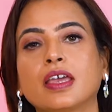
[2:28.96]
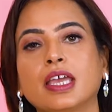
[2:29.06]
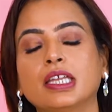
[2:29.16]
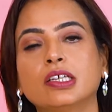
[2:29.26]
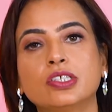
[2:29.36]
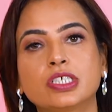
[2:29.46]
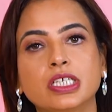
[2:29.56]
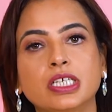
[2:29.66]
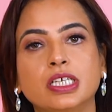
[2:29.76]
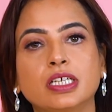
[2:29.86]
Energy
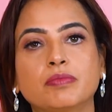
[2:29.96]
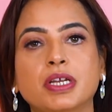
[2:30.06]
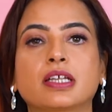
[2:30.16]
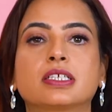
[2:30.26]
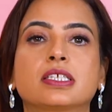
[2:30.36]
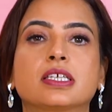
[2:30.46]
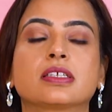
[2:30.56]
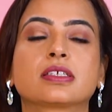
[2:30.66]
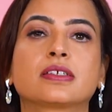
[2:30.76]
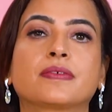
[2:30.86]
healing
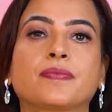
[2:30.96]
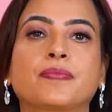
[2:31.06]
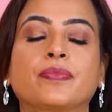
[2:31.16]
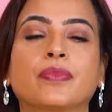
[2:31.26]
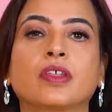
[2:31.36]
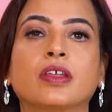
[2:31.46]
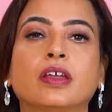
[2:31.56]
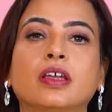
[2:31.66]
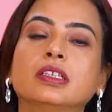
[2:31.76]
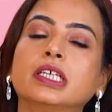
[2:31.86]
practices.
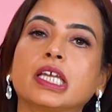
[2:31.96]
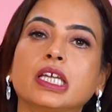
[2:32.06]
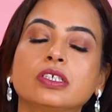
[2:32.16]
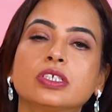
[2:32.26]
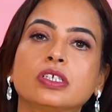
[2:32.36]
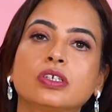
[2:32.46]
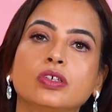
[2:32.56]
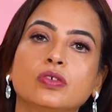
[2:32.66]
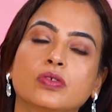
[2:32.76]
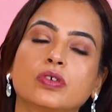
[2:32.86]
The ancient
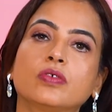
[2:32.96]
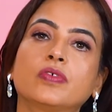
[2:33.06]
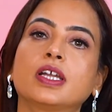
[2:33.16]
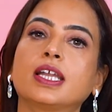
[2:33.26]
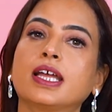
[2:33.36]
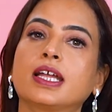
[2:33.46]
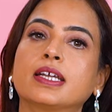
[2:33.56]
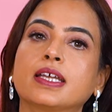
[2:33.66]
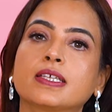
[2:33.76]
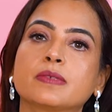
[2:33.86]
lore of our
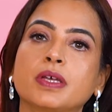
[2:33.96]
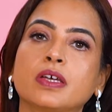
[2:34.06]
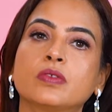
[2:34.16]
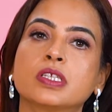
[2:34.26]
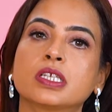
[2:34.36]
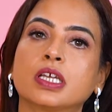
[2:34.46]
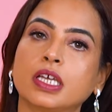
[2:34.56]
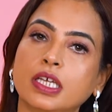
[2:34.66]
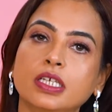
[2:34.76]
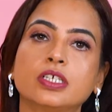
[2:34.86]
land expounds
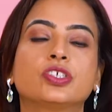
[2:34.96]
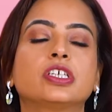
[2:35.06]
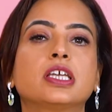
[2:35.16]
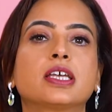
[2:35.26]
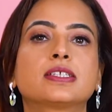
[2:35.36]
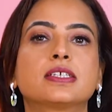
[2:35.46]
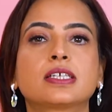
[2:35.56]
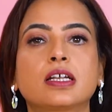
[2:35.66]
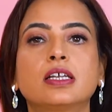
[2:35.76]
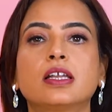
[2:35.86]
energy as the
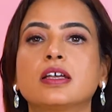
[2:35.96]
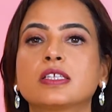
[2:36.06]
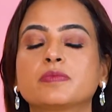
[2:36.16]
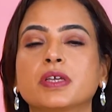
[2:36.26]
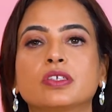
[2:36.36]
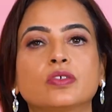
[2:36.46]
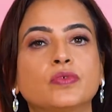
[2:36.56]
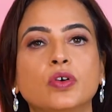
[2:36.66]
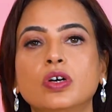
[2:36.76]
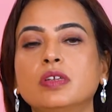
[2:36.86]
subtle aspect of
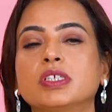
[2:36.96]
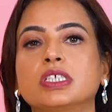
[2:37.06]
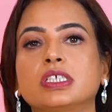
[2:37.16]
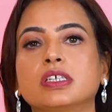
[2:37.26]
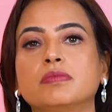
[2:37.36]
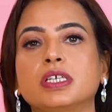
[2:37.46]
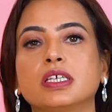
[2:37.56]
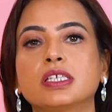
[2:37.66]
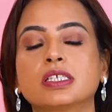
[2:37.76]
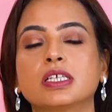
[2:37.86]
all material
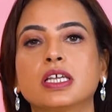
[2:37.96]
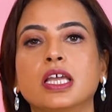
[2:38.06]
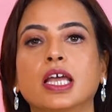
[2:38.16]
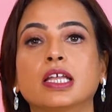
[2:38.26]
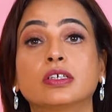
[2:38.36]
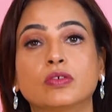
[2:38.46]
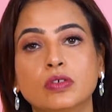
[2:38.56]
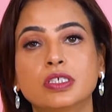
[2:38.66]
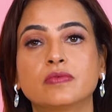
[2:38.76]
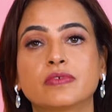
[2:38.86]
beings, and the
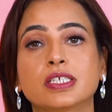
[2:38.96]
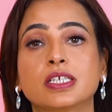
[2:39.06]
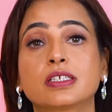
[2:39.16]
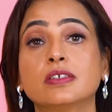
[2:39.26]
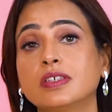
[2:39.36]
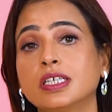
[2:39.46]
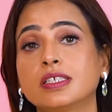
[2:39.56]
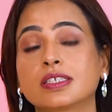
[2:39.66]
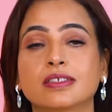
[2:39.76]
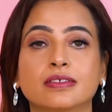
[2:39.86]
quantum physics agrees.